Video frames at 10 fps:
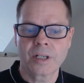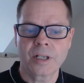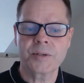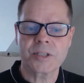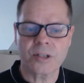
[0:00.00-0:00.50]

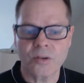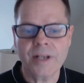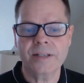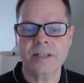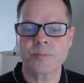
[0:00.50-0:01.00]
He was the
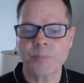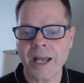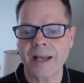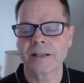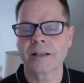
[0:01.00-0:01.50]
greatest
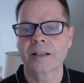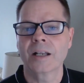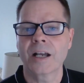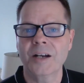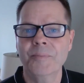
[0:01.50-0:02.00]
man
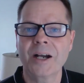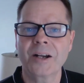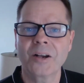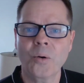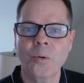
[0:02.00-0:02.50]

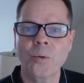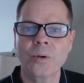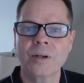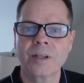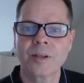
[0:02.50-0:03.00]
among all
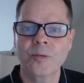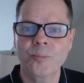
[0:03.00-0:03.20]
the